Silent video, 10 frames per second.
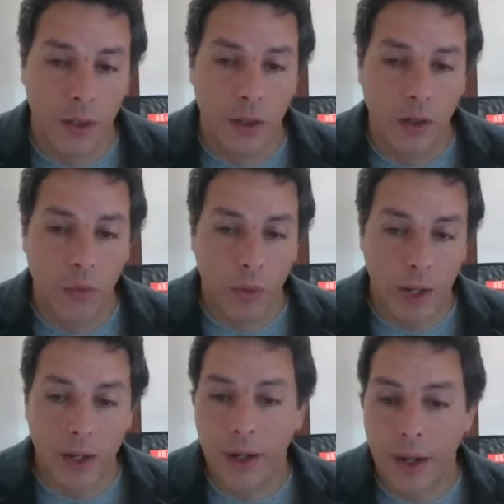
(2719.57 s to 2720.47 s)
Well,
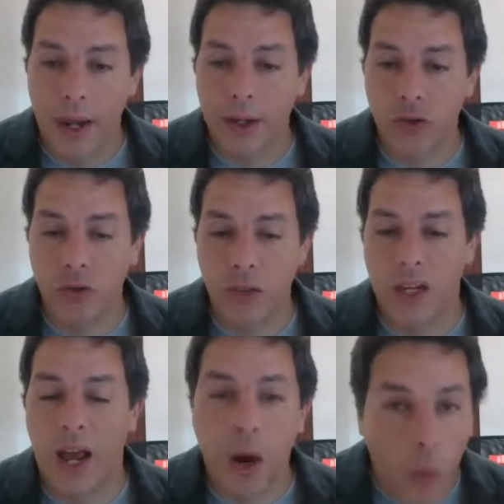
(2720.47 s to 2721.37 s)
actually,
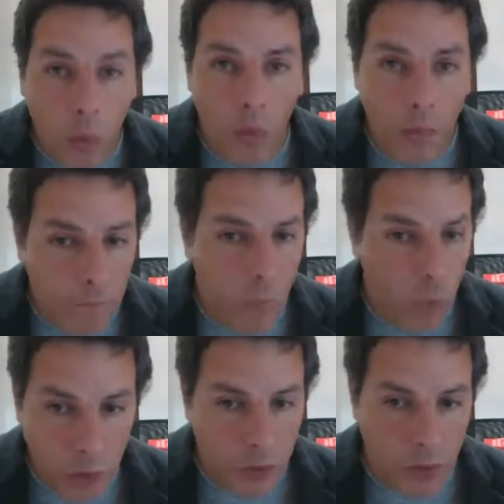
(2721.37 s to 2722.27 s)
what's
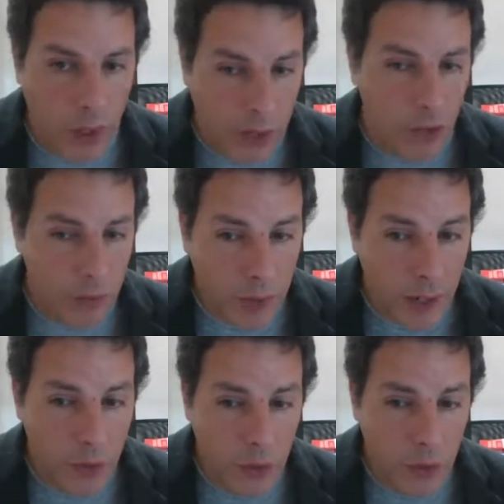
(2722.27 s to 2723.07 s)
the actual value?